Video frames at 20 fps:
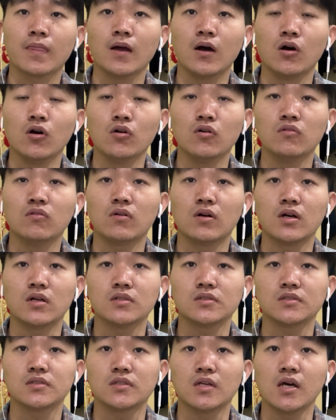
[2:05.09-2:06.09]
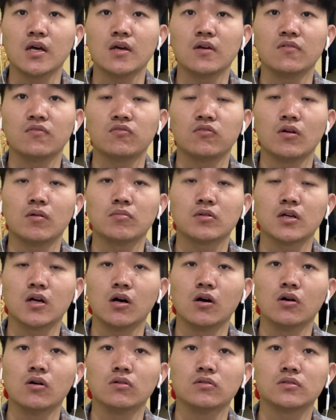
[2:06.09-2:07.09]
Over safe from
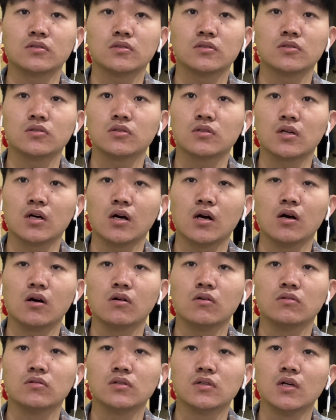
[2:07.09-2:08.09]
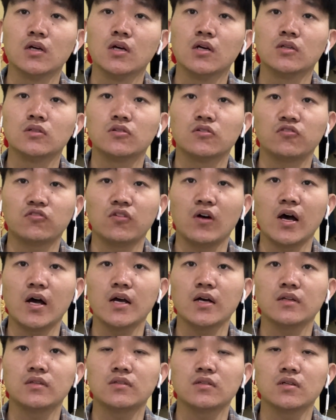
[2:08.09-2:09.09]
coast to coast, to
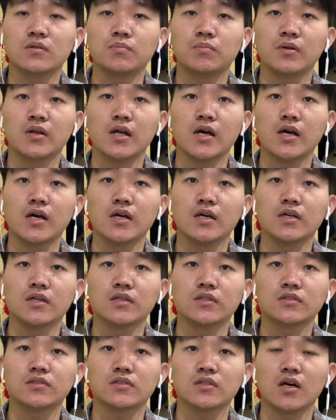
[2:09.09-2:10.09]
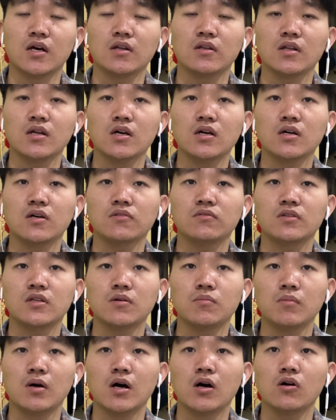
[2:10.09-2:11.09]
find the place I love
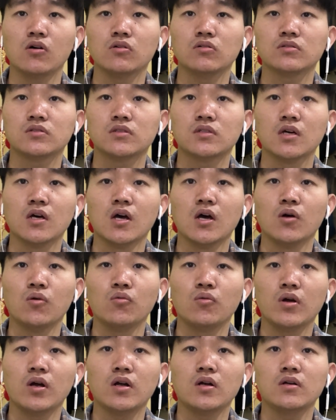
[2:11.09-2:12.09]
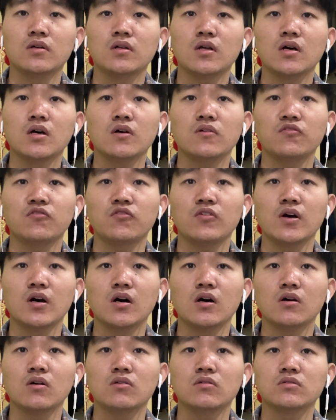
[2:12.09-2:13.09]
the most, where the
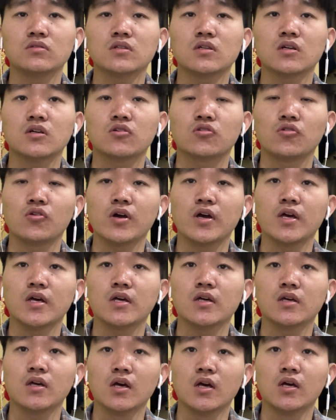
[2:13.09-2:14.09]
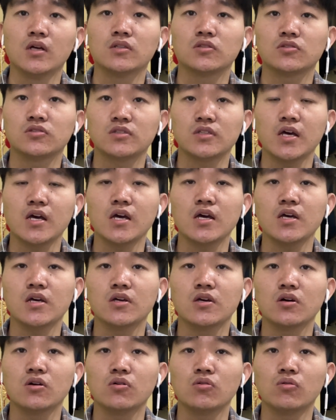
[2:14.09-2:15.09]
fields are green, to say
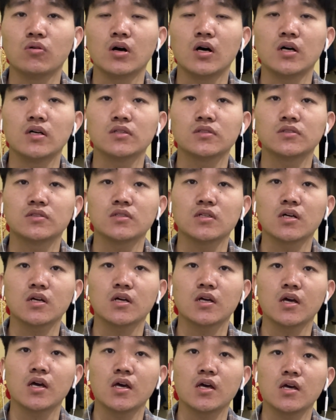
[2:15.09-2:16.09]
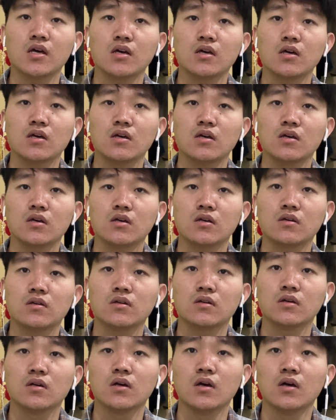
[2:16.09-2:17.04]
you once again.